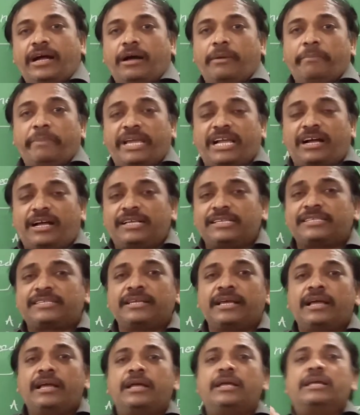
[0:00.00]
Because
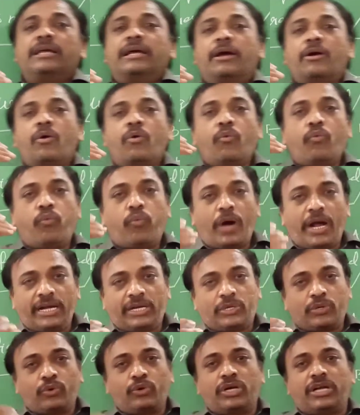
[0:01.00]

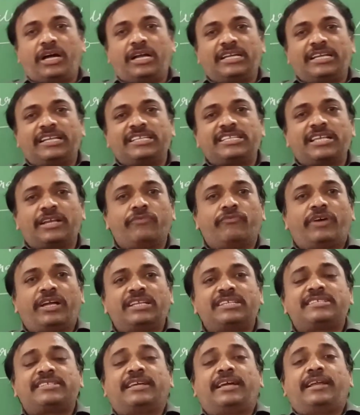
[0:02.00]
two daughters and
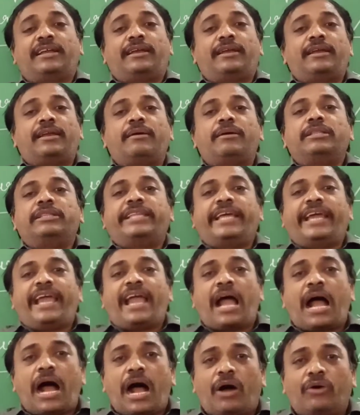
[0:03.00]
one son,
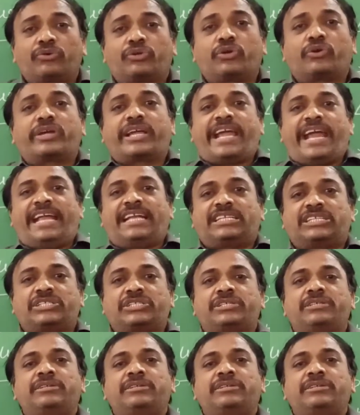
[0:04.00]
they have to get